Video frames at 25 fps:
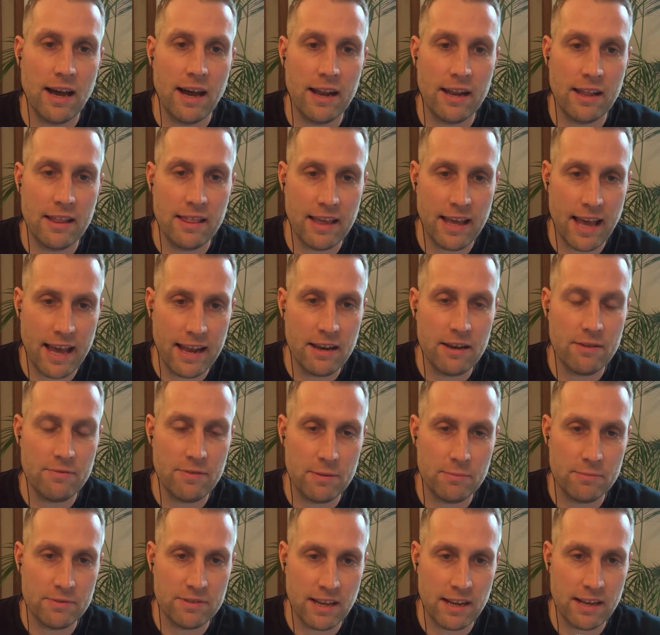and at the end of
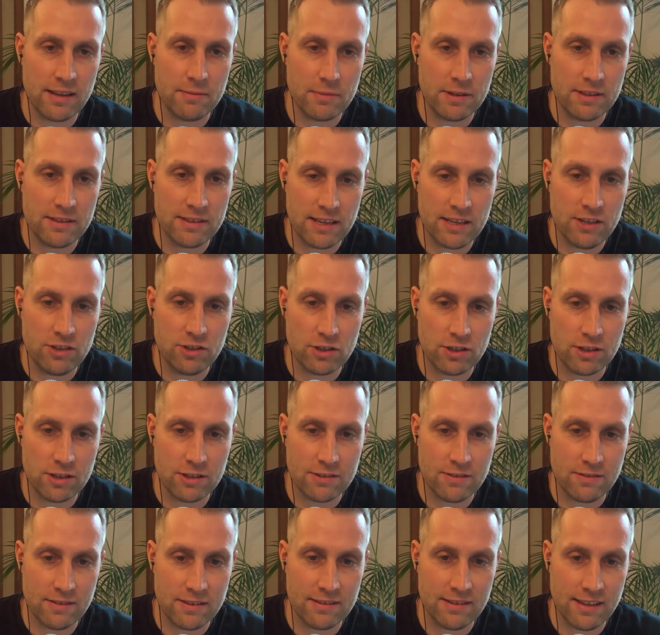him selling me
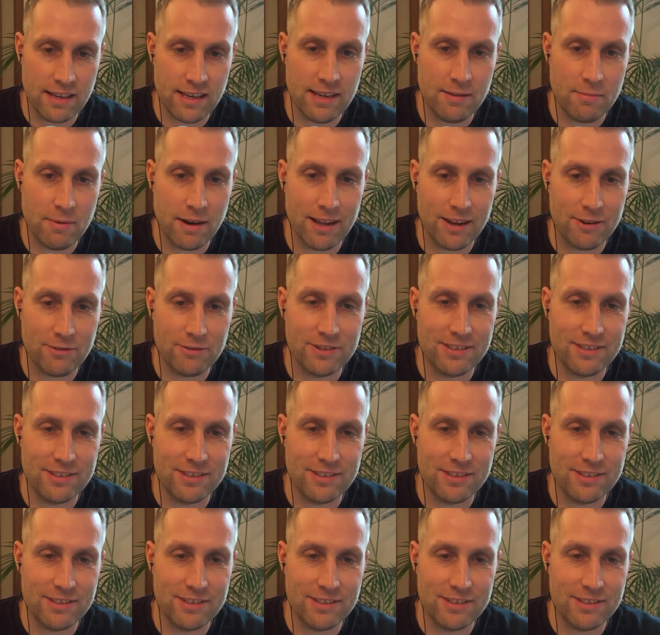T-shirts, of this email I